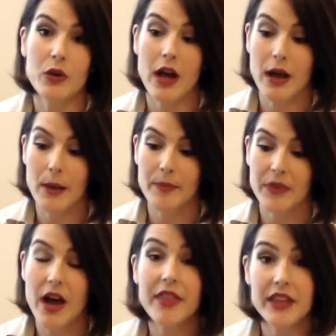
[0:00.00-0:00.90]
um,
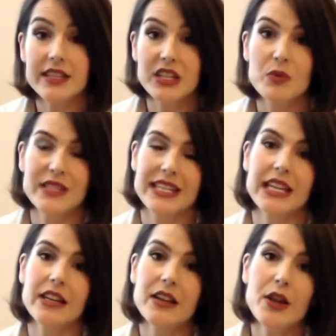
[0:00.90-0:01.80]
authentic
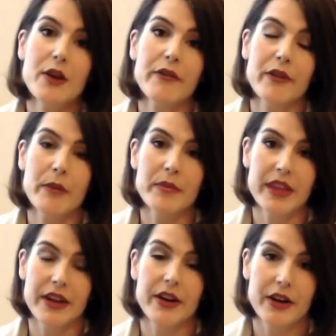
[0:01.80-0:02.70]
cuisine from
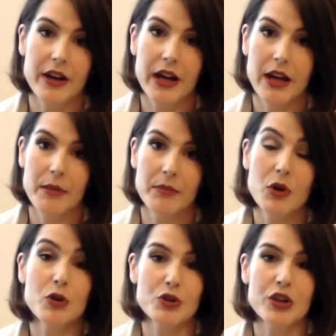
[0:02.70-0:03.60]
their um,
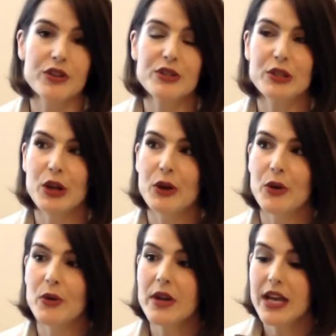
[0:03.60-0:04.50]
culture.
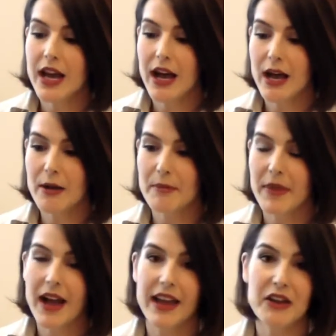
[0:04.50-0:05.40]
So um,
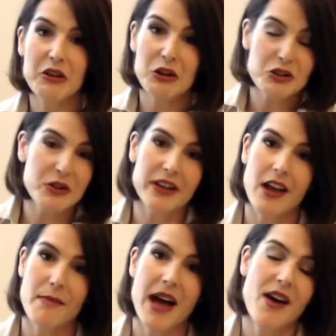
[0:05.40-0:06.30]
I encourage you to
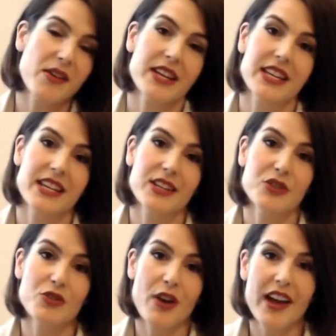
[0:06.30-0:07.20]
come out
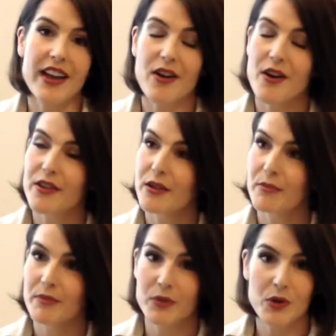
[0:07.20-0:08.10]
and try all the
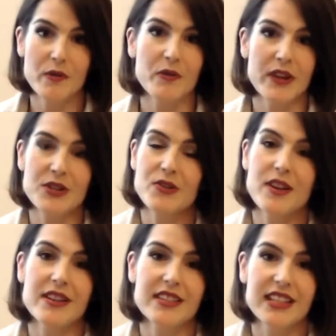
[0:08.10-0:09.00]
beautiful
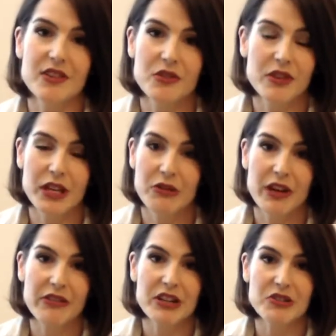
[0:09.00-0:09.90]
restaurants and, and
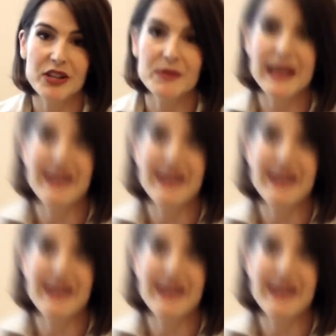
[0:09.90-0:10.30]
great restaurants we